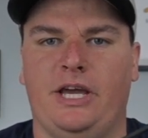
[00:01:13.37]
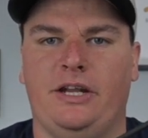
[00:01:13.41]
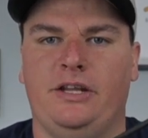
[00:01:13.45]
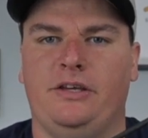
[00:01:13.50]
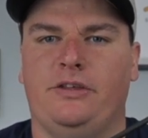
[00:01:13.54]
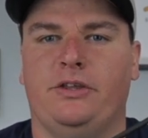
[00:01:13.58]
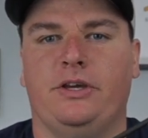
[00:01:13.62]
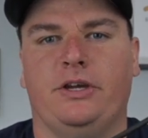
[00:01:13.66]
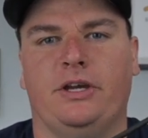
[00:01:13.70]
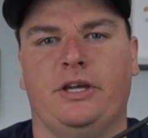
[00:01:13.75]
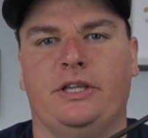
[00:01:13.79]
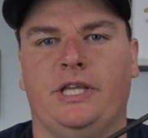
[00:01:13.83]

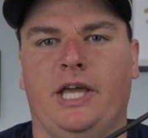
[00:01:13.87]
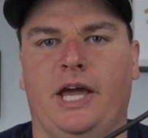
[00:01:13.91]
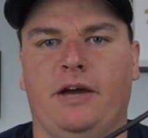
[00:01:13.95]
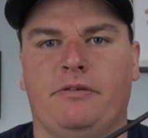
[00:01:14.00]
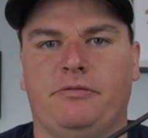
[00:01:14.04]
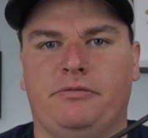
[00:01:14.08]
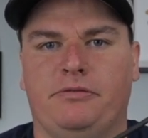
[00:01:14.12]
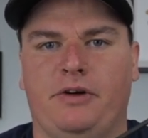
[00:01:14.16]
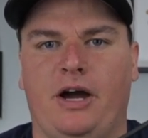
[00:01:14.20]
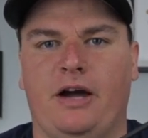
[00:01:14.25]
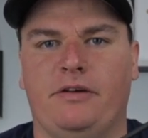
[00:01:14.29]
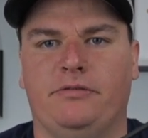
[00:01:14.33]
Anything in that
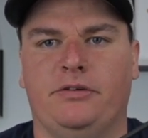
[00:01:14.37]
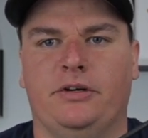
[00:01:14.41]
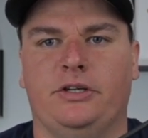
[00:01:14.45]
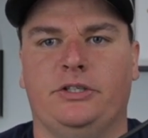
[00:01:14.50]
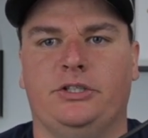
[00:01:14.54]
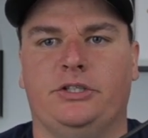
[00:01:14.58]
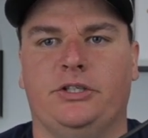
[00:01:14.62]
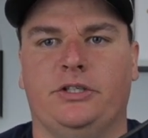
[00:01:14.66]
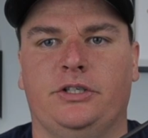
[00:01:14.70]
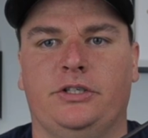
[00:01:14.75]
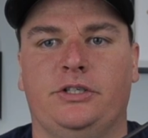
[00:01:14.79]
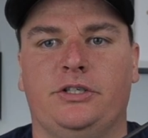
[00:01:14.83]

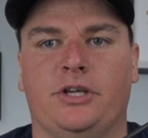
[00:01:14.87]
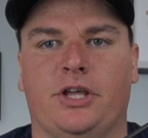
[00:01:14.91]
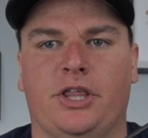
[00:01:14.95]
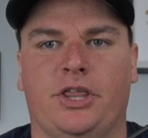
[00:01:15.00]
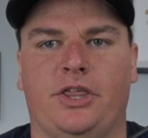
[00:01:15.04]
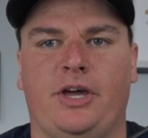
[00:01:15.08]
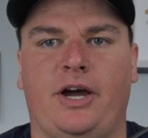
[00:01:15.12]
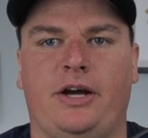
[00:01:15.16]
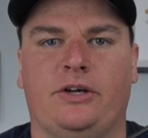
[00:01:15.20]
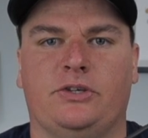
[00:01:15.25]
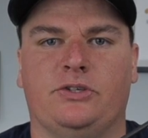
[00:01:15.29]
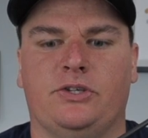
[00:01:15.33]
500 to
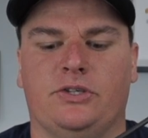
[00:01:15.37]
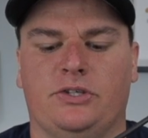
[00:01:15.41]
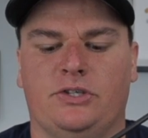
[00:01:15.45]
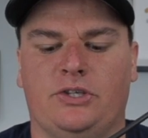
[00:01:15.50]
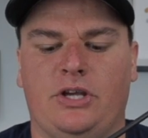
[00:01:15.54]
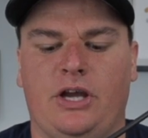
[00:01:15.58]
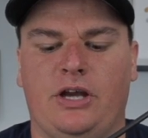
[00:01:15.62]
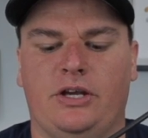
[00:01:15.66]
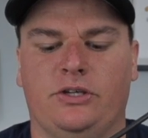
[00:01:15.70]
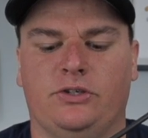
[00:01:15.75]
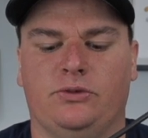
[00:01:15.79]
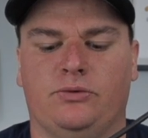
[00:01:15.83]
1000
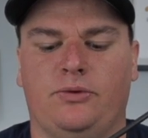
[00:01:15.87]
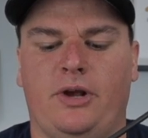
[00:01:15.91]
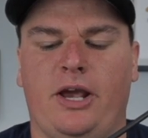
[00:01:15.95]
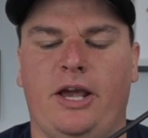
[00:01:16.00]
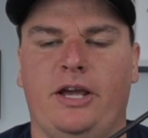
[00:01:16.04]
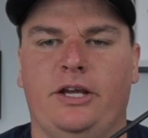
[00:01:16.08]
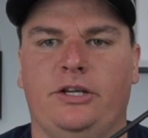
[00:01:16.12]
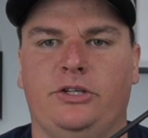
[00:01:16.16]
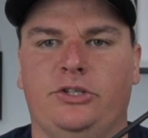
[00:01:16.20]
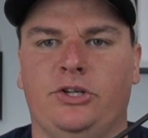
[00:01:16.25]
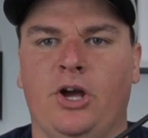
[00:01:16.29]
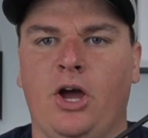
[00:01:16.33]
size
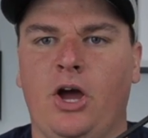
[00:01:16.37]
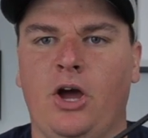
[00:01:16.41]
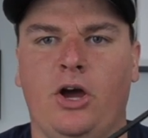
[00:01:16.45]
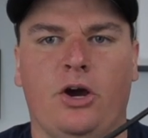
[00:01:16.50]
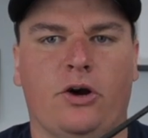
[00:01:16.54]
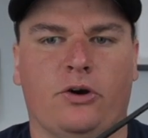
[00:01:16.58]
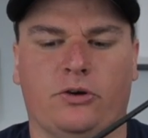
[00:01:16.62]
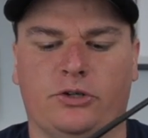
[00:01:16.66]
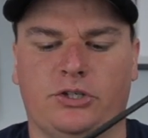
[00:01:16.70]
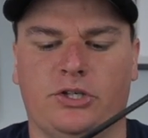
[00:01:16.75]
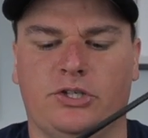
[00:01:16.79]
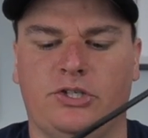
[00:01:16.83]
range,
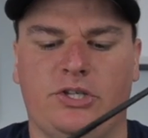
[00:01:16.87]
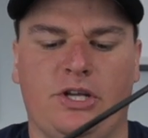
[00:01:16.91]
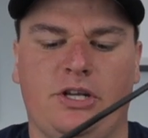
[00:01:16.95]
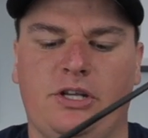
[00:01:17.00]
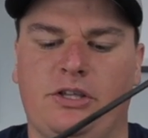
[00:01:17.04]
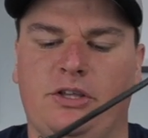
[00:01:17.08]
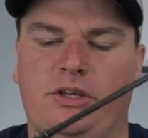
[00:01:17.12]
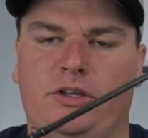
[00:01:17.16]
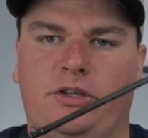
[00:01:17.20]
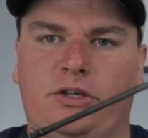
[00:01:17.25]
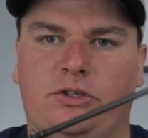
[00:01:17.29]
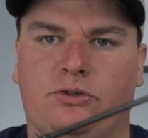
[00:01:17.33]
or just
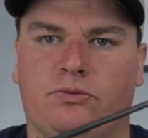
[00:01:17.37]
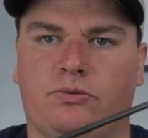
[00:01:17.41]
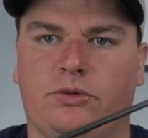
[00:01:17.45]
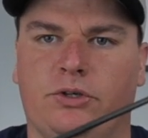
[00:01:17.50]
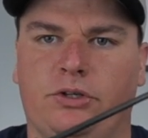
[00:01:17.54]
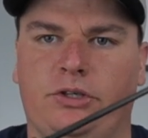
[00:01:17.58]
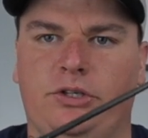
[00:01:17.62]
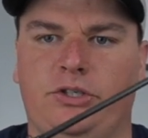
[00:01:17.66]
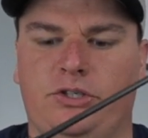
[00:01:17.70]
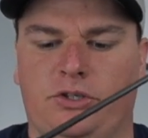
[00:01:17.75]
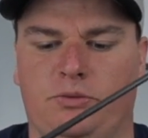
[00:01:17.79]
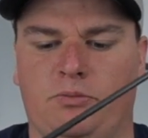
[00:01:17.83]
anything that's
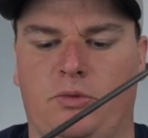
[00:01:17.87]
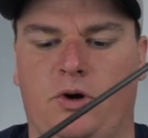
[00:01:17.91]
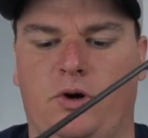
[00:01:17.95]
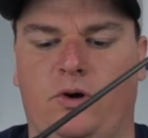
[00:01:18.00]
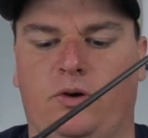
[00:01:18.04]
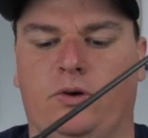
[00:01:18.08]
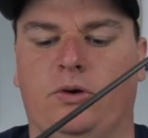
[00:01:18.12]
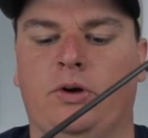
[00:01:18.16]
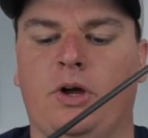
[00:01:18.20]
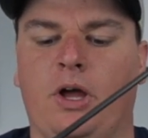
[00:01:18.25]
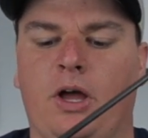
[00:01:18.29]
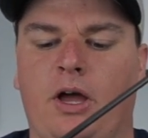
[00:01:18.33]
really
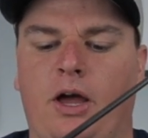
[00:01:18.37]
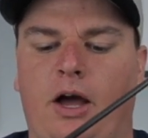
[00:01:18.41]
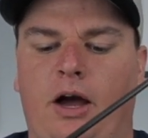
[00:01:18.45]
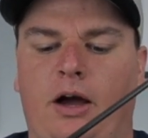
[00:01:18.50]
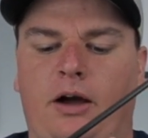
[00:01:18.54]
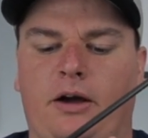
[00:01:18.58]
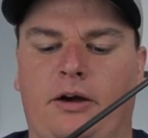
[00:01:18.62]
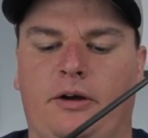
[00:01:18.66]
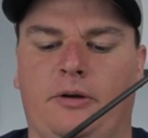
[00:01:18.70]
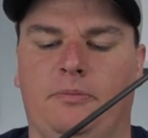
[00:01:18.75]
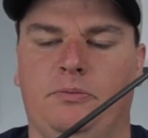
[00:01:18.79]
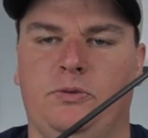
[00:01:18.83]
small.
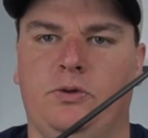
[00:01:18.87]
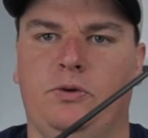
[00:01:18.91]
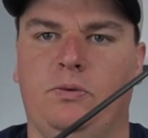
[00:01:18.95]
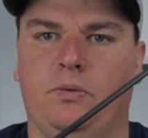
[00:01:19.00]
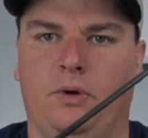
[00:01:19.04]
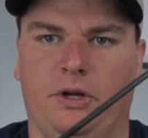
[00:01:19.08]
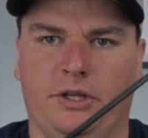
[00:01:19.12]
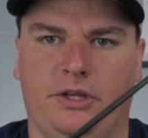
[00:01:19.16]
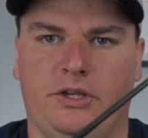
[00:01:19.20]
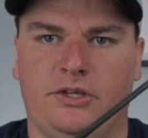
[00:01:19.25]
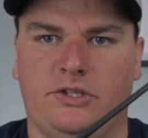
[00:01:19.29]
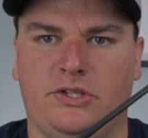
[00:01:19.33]
Um, you
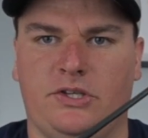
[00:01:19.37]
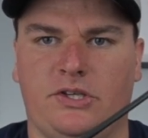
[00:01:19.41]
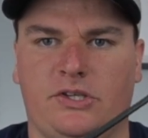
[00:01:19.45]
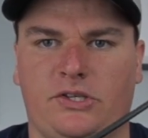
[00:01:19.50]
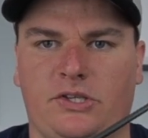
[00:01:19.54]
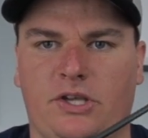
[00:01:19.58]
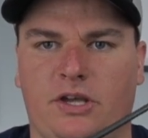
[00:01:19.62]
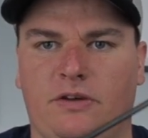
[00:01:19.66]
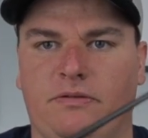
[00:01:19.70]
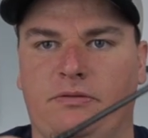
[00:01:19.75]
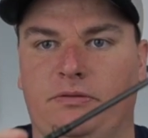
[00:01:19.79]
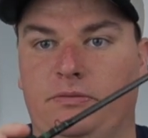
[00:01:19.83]
want this to
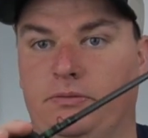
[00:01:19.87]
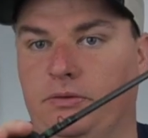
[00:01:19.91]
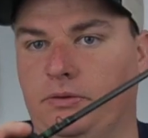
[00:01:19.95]
stay,